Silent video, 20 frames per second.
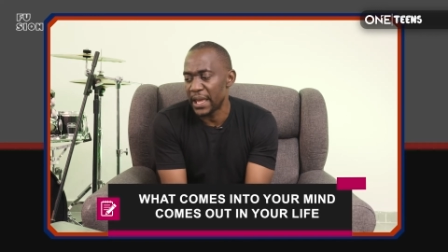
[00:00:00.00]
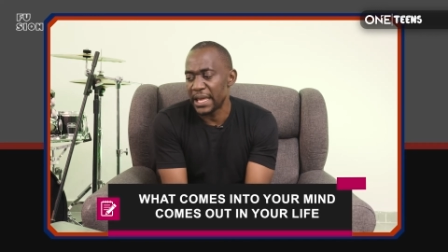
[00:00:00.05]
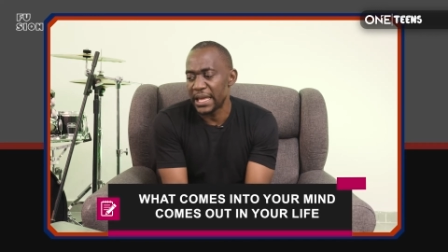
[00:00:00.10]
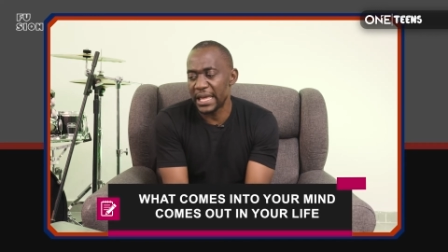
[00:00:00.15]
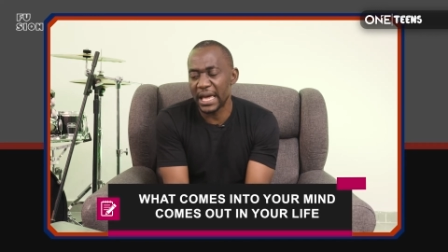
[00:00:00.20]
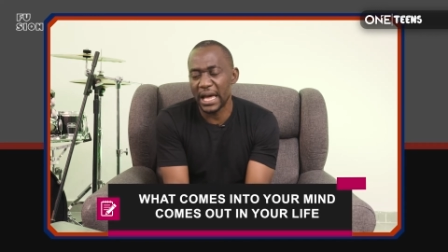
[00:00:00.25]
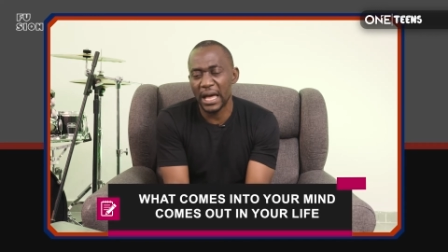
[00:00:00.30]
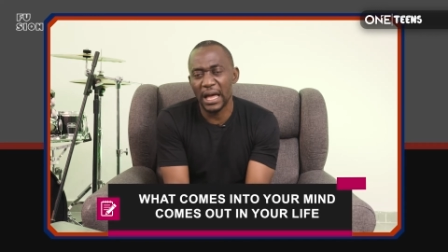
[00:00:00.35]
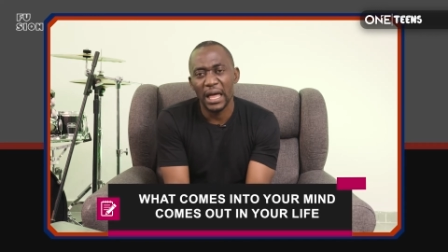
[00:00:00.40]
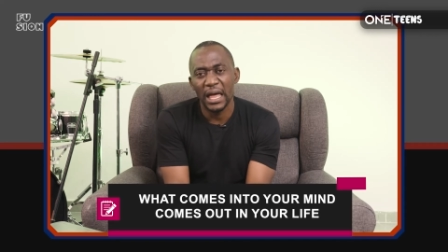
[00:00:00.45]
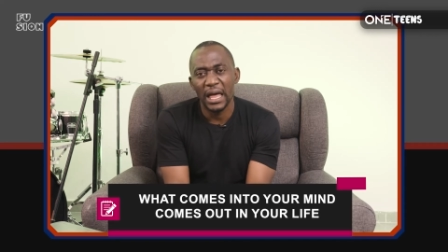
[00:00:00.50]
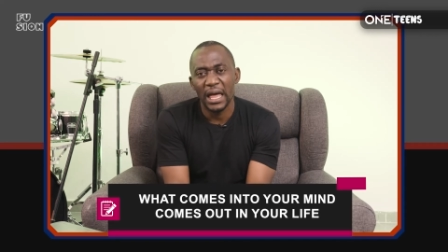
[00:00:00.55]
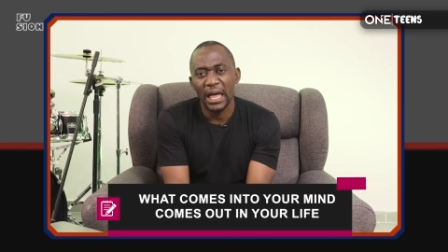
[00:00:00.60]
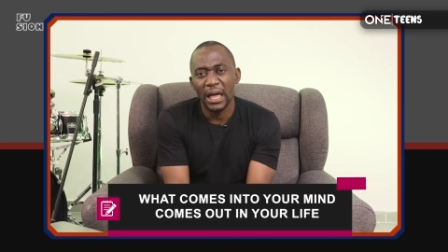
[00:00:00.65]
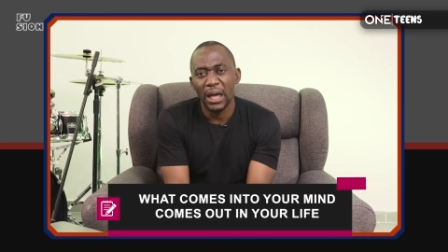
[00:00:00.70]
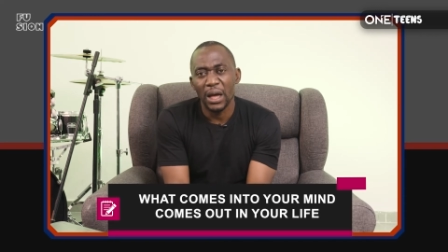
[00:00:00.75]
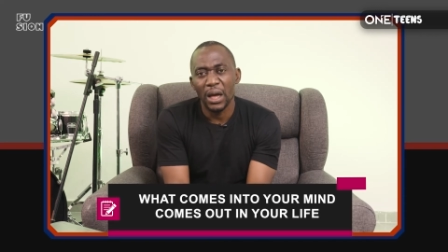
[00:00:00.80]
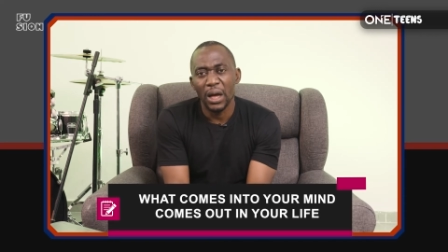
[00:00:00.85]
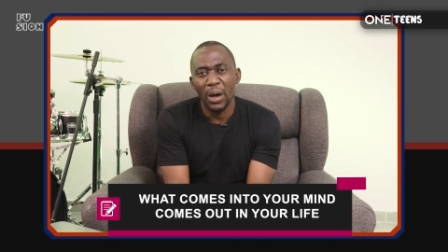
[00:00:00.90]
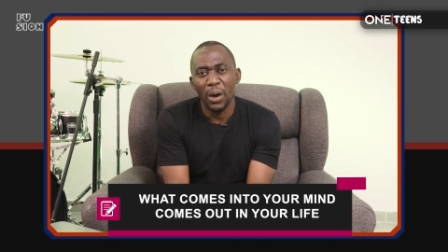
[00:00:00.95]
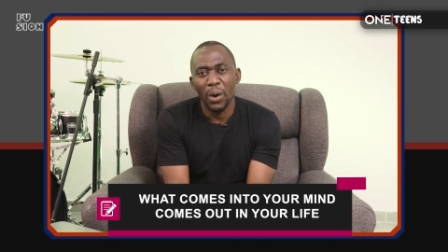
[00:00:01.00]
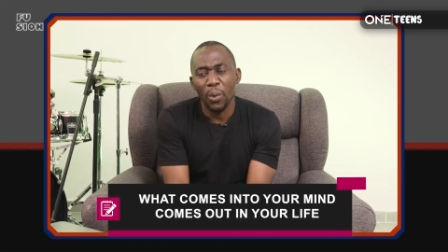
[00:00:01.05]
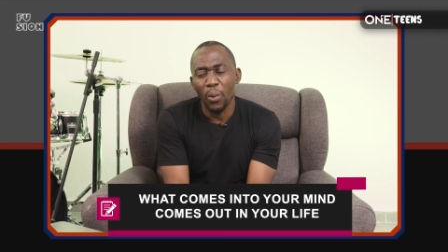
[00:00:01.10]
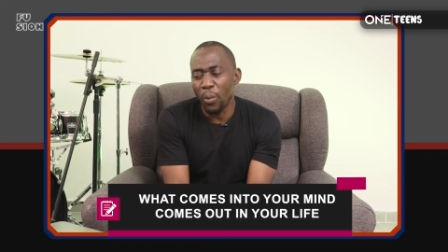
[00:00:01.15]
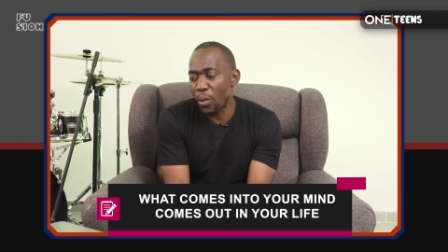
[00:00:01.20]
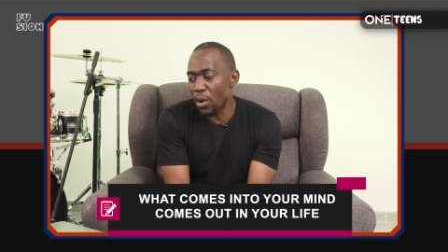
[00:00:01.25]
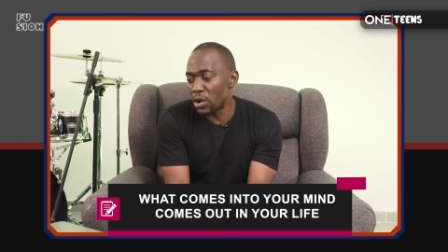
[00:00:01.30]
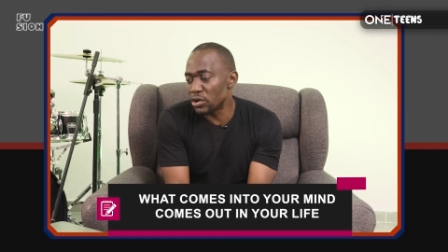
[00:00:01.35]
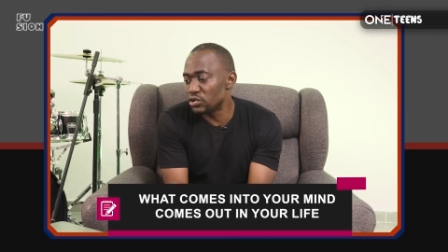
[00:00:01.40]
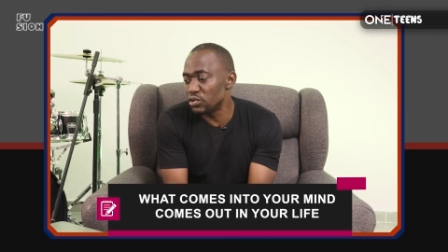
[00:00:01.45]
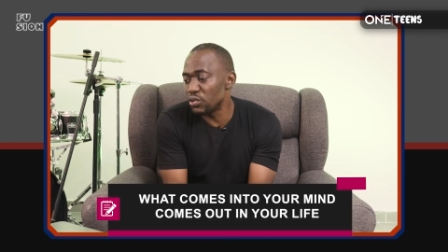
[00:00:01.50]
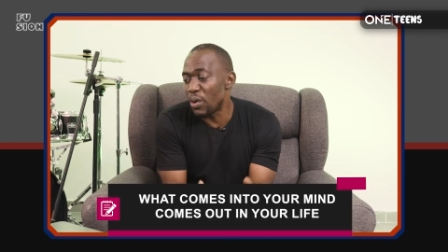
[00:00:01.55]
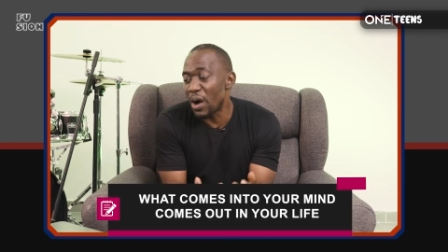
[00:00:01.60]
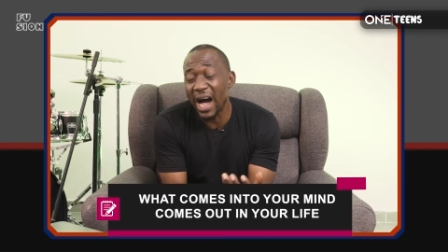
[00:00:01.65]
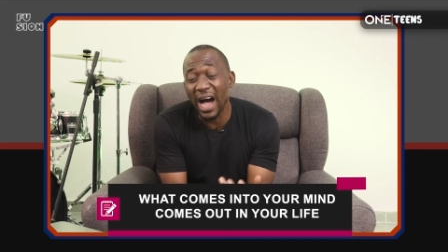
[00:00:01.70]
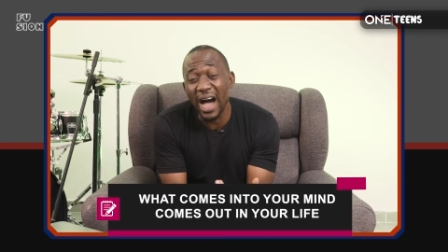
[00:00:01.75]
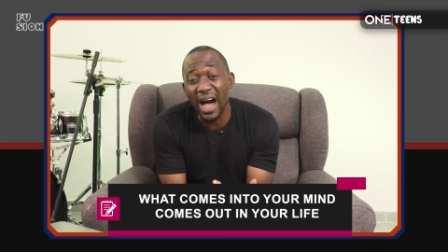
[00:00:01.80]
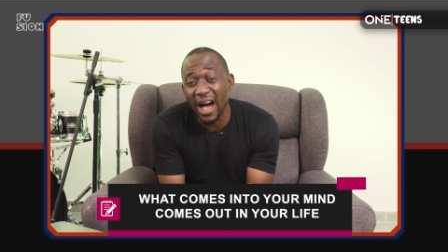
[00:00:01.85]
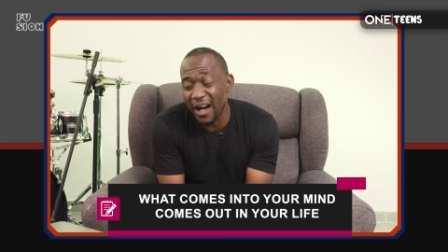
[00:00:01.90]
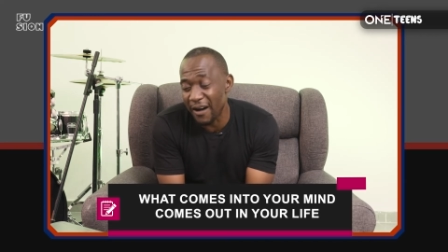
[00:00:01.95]
yeah, what you
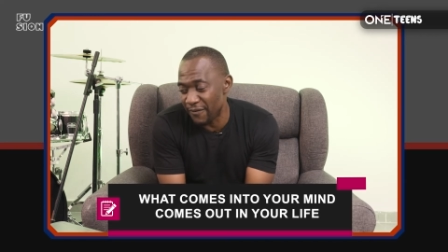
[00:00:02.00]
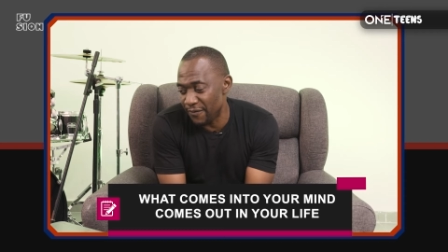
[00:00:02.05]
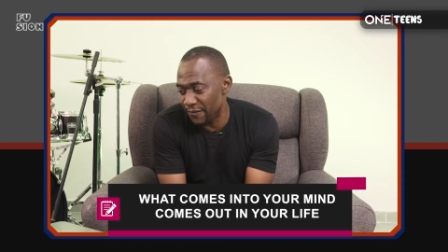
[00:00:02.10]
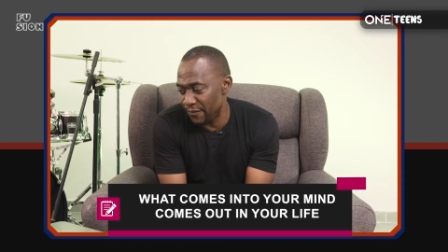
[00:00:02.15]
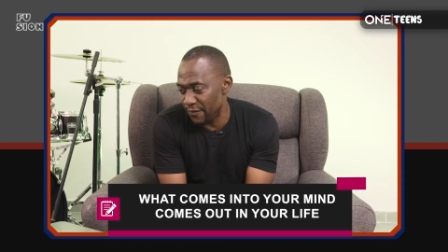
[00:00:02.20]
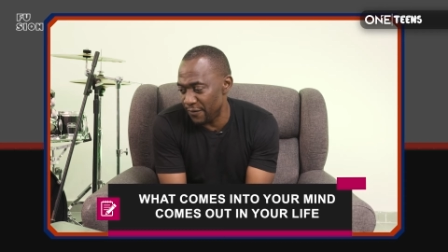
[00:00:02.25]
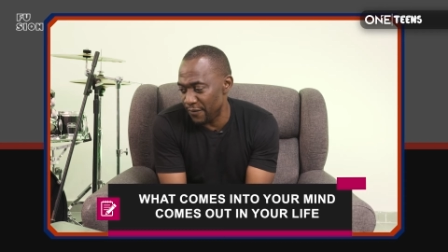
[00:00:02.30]
have,